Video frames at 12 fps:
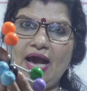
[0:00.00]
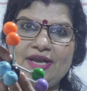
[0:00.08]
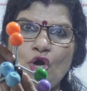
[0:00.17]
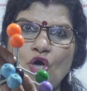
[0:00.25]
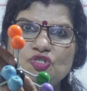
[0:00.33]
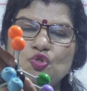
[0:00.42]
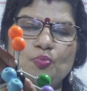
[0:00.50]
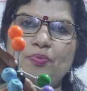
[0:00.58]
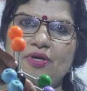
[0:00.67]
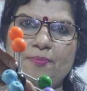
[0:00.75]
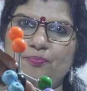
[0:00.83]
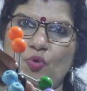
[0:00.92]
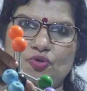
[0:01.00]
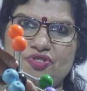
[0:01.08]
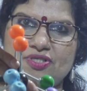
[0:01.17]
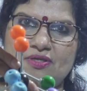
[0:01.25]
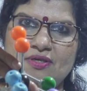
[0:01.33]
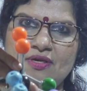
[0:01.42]
are not
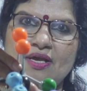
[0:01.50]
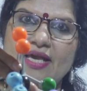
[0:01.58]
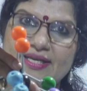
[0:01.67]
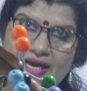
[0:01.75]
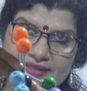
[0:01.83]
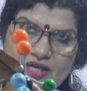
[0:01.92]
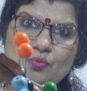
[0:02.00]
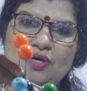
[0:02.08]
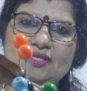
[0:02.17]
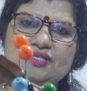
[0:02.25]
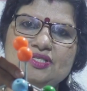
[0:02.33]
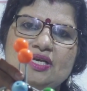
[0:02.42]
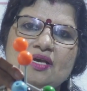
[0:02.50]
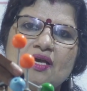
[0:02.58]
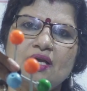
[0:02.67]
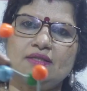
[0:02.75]
superimposed. In other words,